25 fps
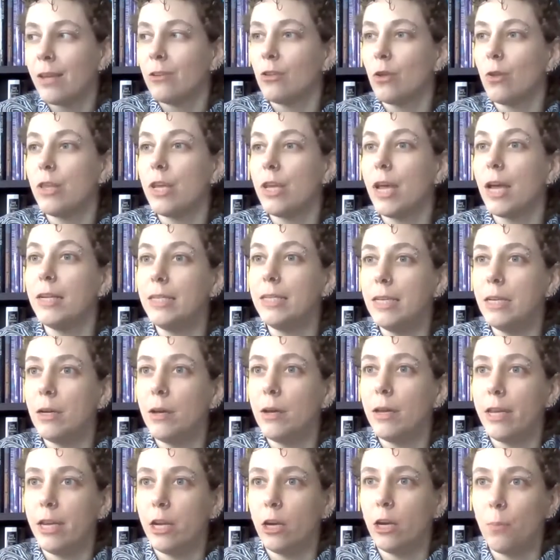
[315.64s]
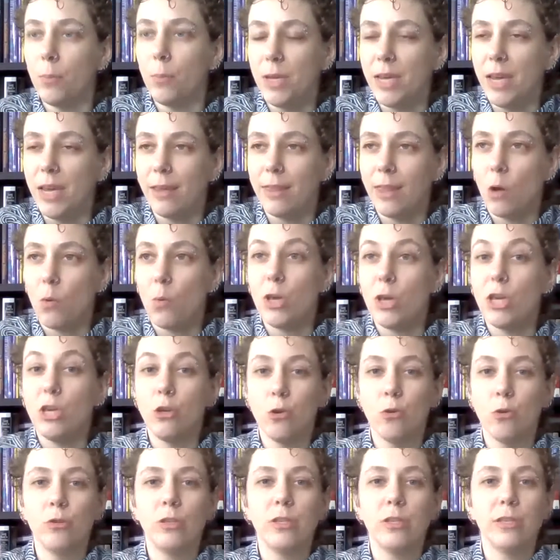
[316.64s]
So the idea here being that we
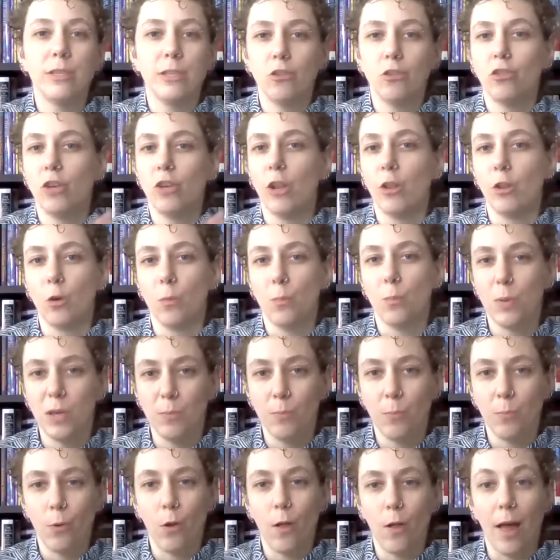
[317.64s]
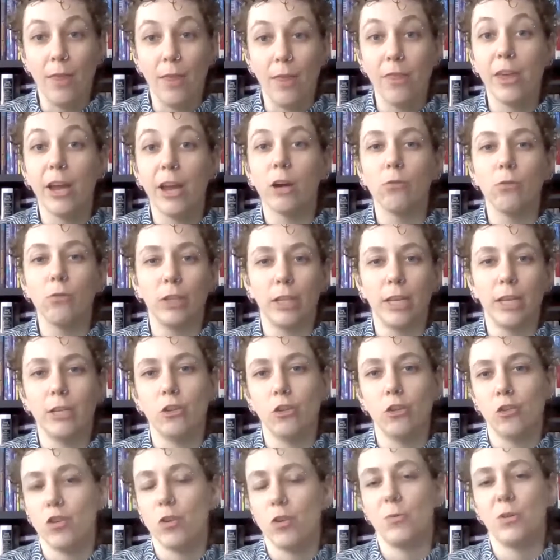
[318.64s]
use cisgender people and their
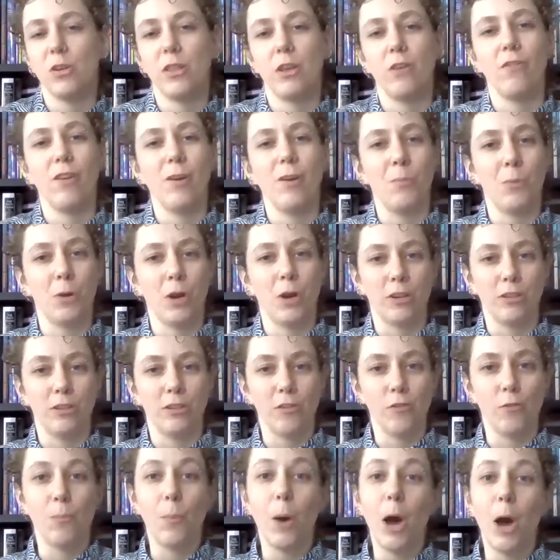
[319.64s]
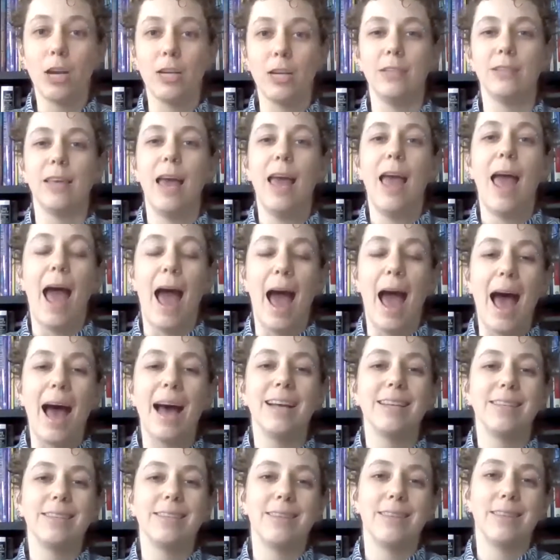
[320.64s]
relationship to their reproductive bodies
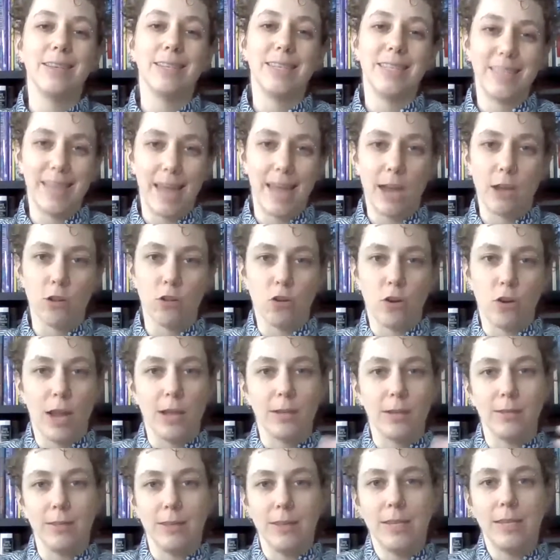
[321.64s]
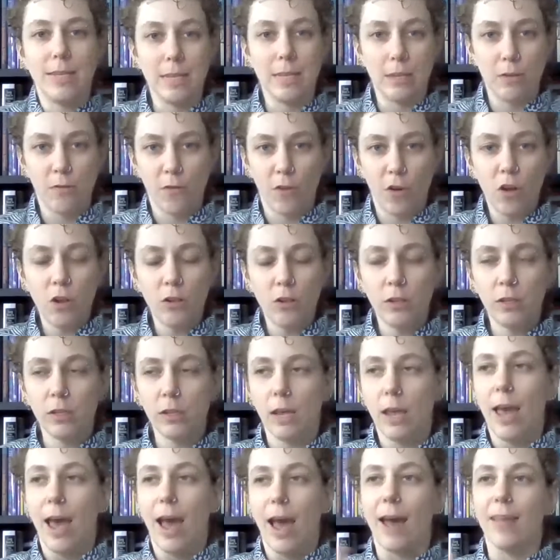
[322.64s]
as the standard, as the default,
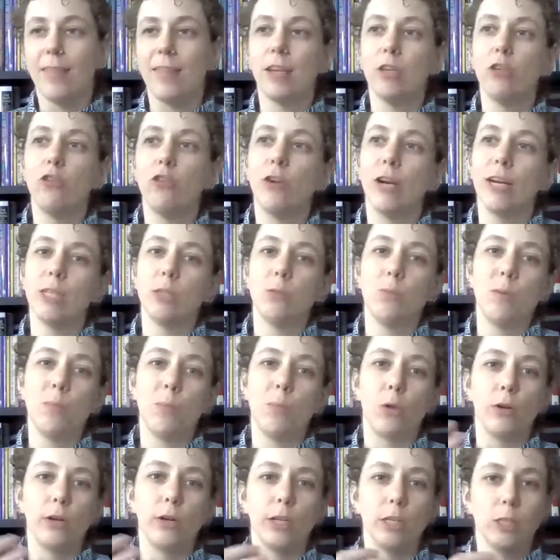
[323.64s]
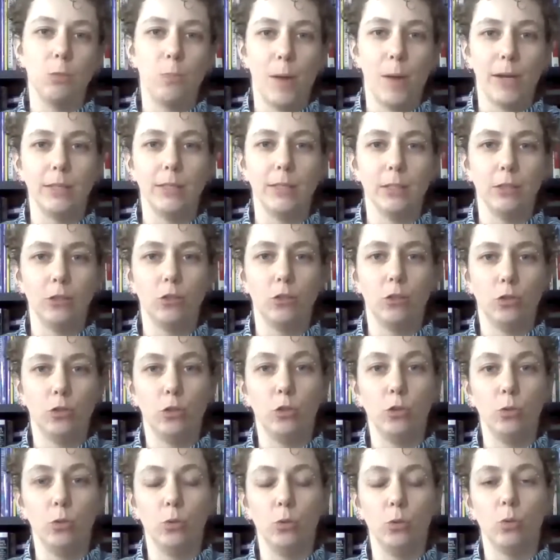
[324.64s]
and then trans people are expected
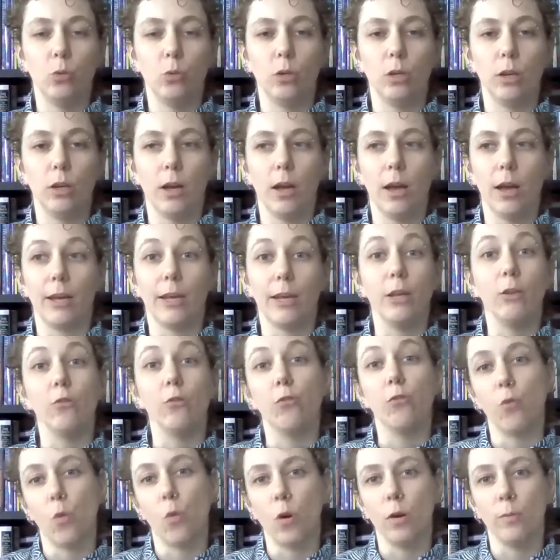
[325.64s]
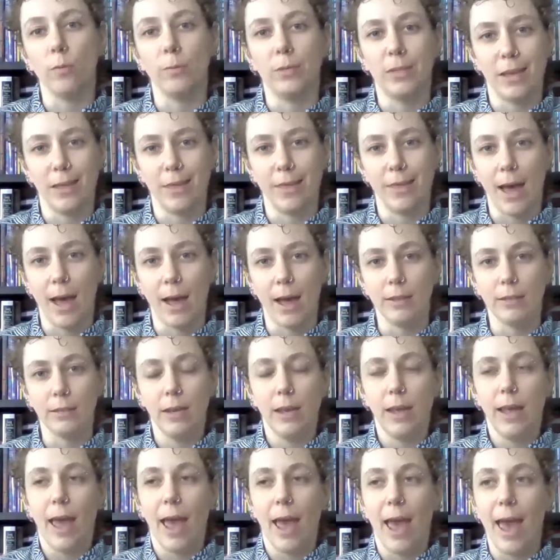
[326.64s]
to conform to that.
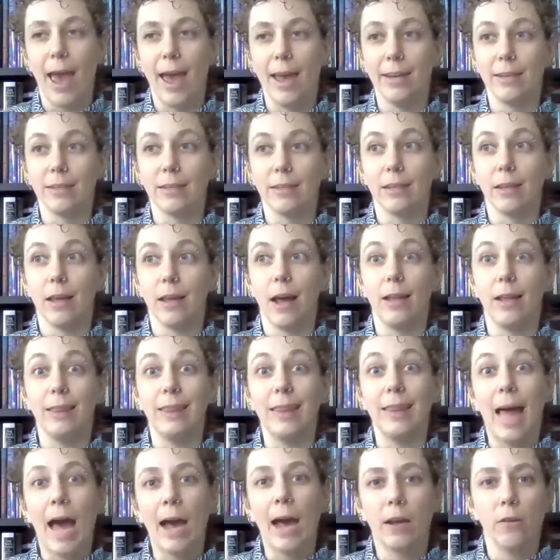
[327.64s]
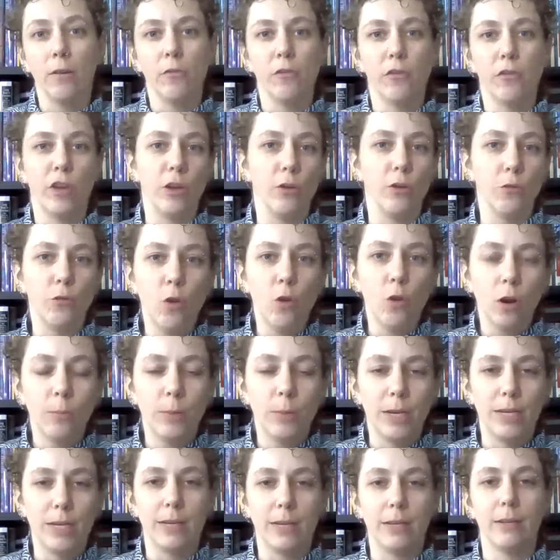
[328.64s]
And a lack of
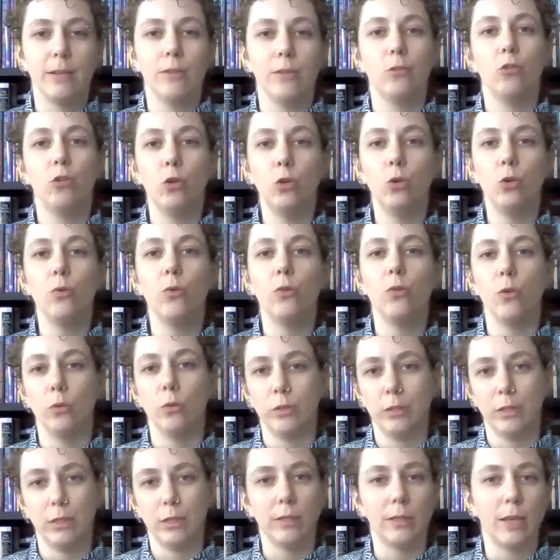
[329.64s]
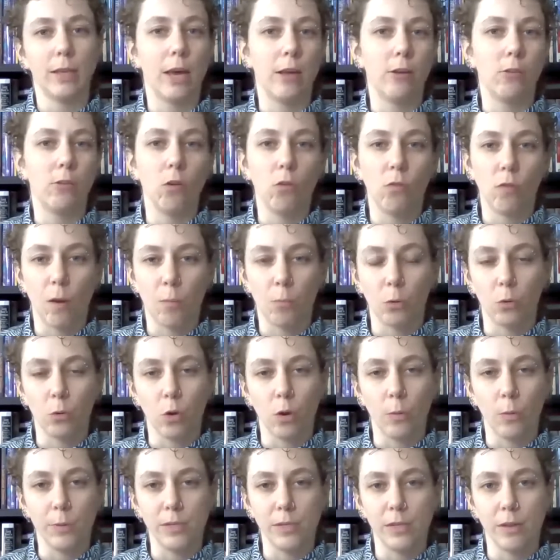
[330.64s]
conformity to those cis hetero
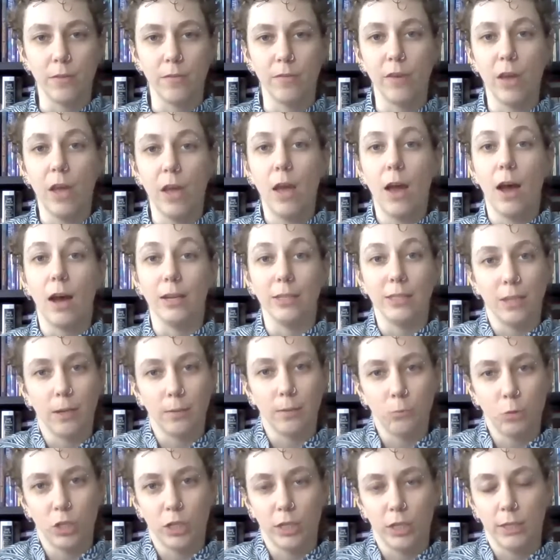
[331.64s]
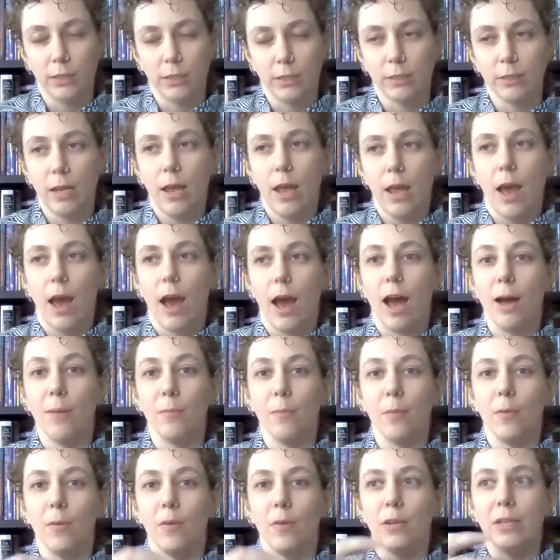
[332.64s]
repronormative assumptions
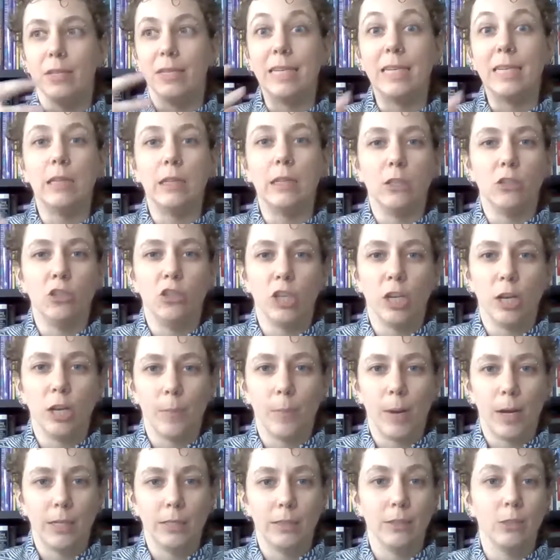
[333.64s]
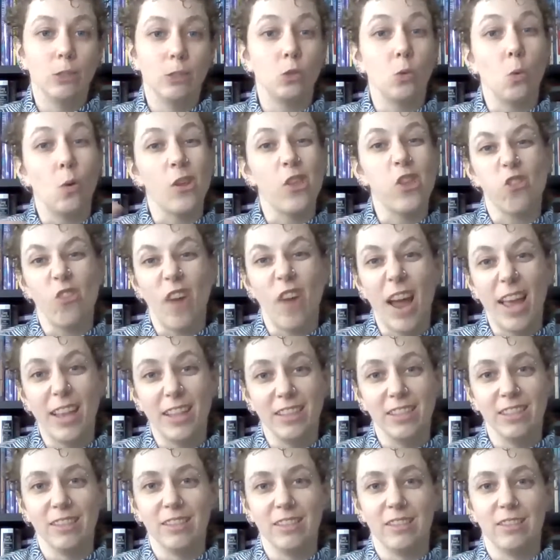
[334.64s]
delegitimizes or
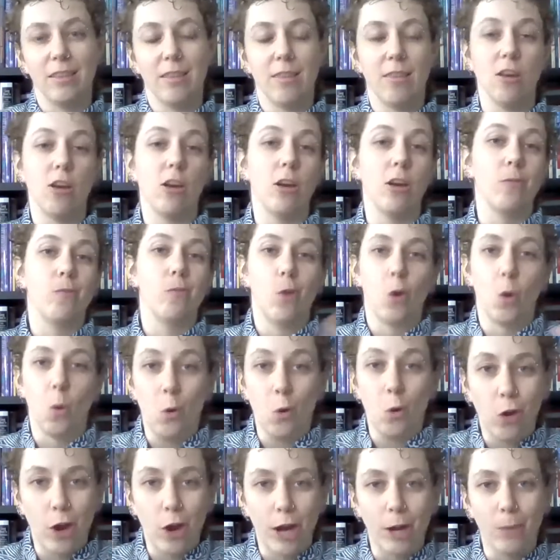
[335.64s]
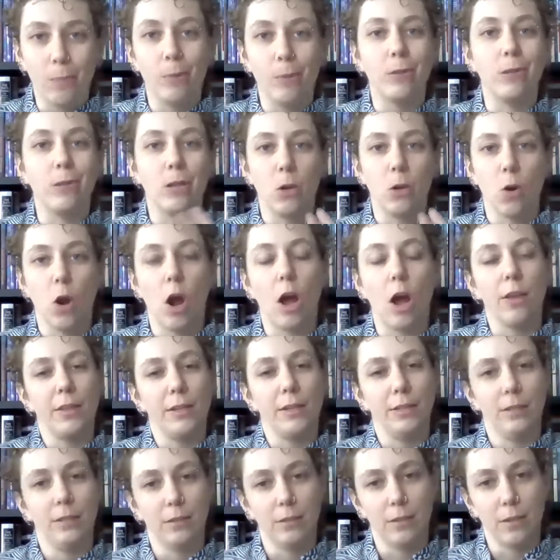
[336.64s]
threatens the quote credibility or
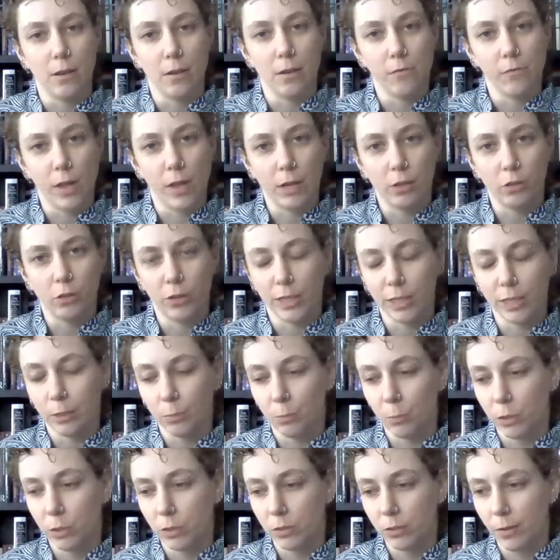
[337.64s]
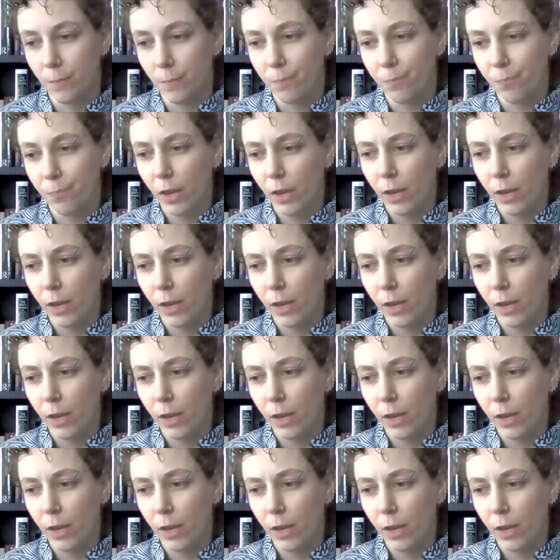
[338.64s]
authenticity of that trans person.